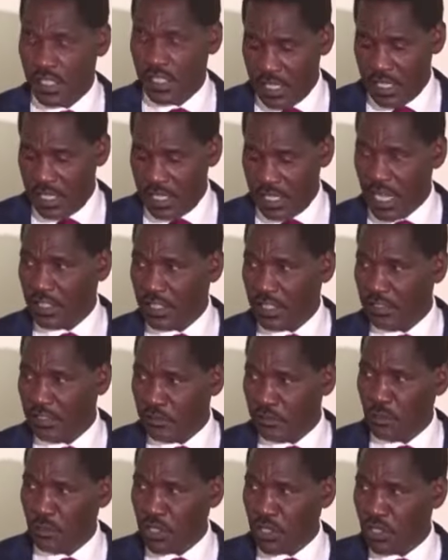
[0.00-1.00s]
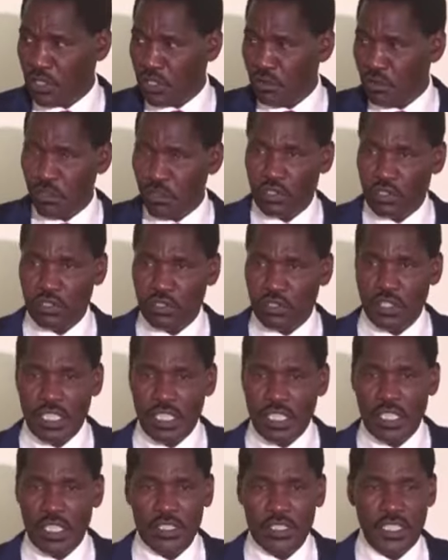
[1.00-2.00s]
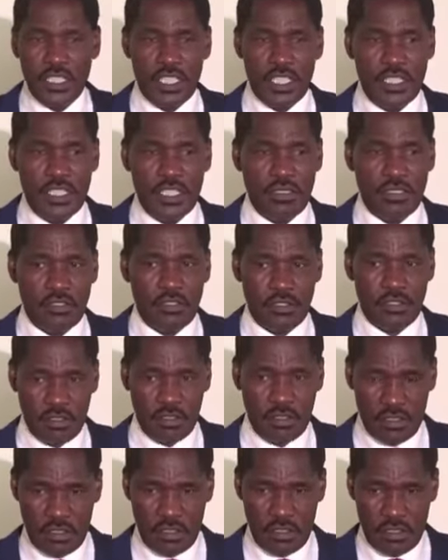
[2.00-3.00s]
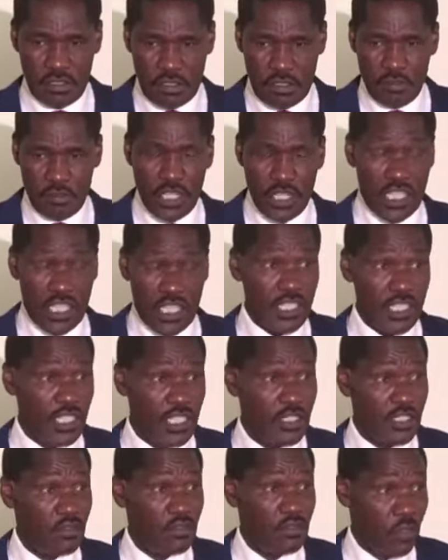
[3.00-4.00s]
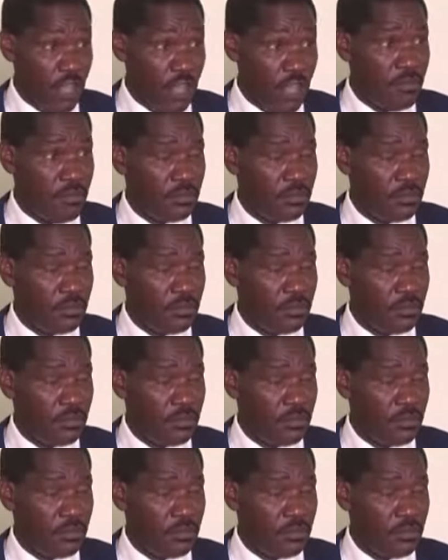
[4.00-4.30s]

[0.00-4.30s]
And that information was uh, taken communicated to them.